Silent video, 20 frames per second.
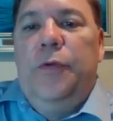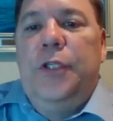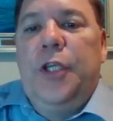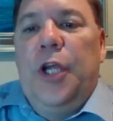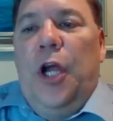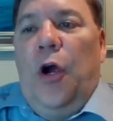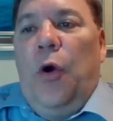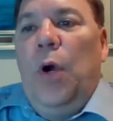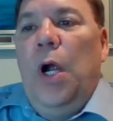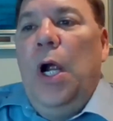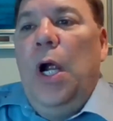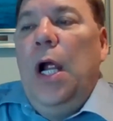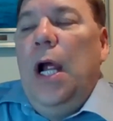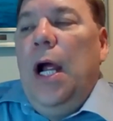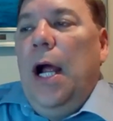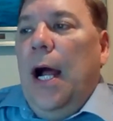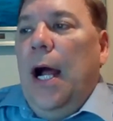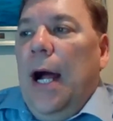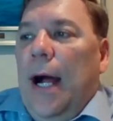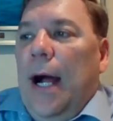So
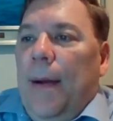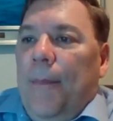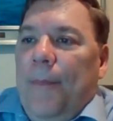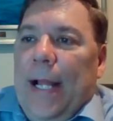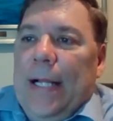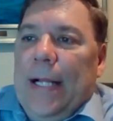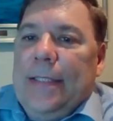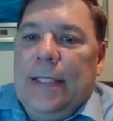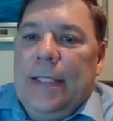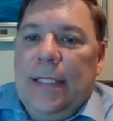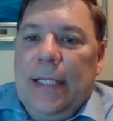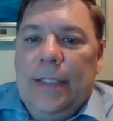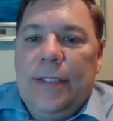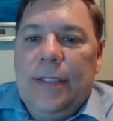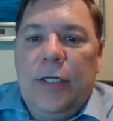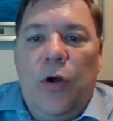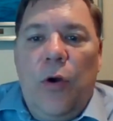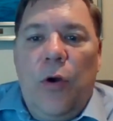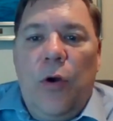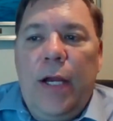um, that's
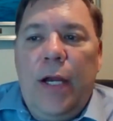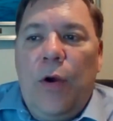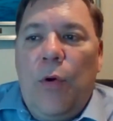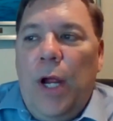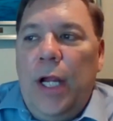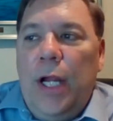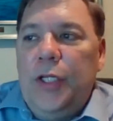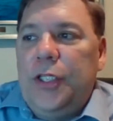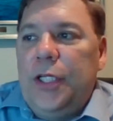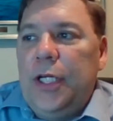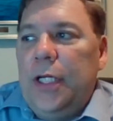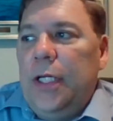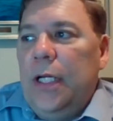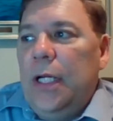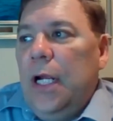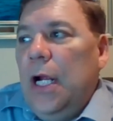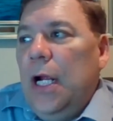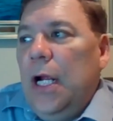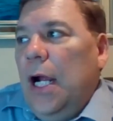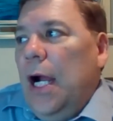that's a great question.